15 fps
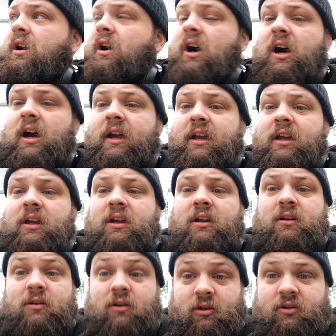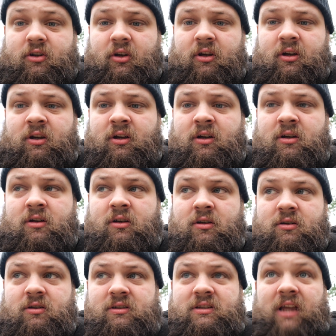I looked
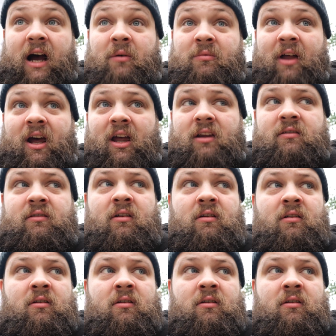down that end,